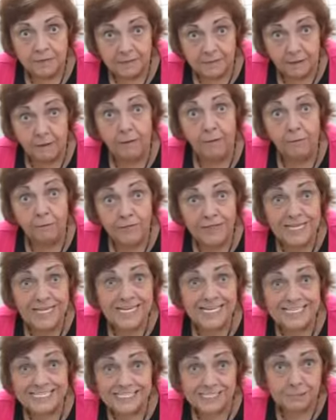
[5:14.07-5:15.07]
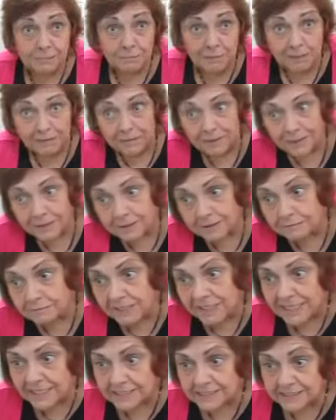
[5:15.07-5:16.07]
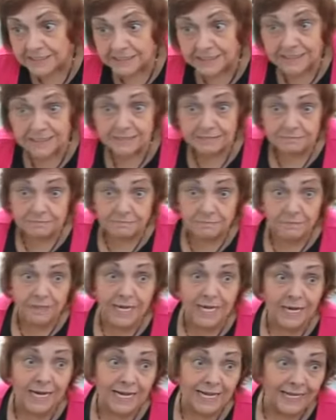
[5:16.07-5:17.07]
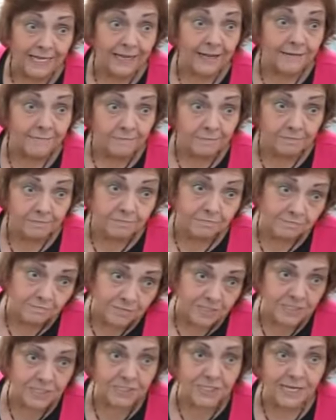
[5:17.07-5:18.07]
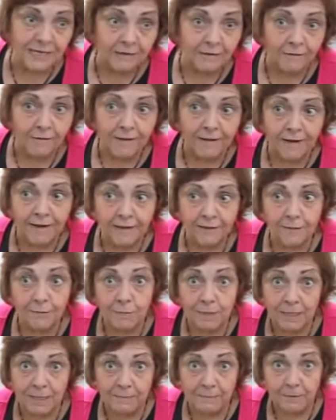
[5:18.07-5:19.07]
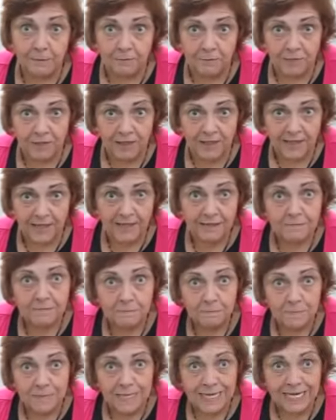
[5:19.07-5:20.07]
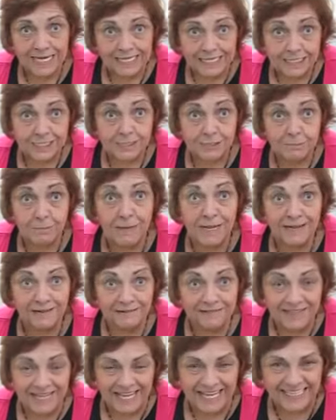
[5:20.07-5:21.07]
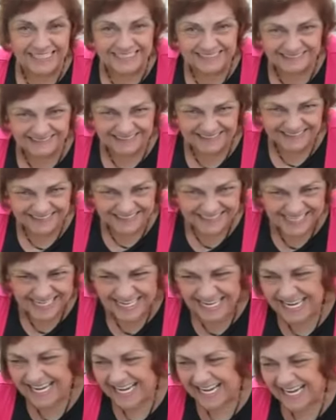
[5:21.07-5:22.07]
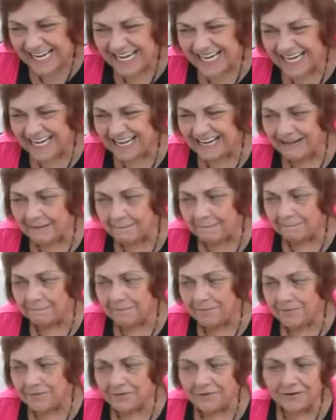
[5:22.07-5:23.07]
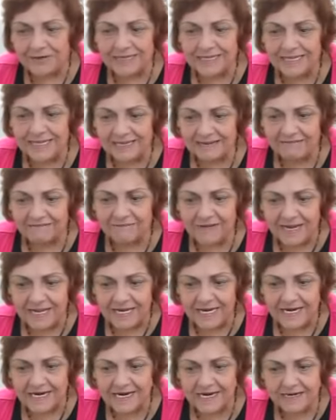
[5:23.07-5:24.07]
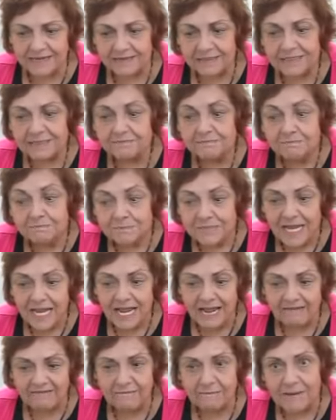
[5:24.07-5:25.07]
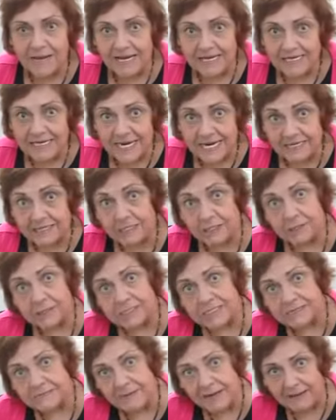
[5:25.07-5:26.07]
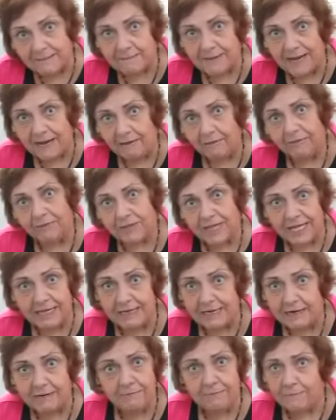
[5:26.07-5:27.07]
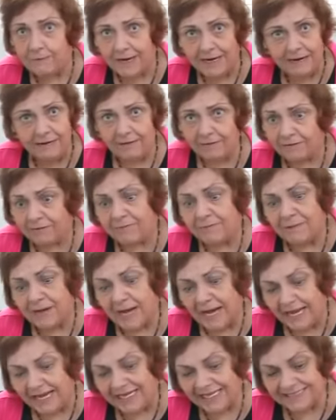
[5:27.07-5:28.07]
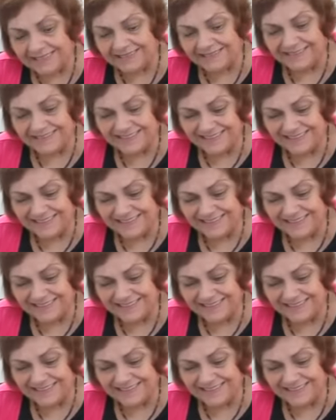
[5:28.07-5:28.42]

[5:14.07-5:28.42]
The whole thing is a miracle because I can, just like a lot of other people say, I can smile now. Certainly if I didn't have my dentures in my mouth, I didn't want to smile.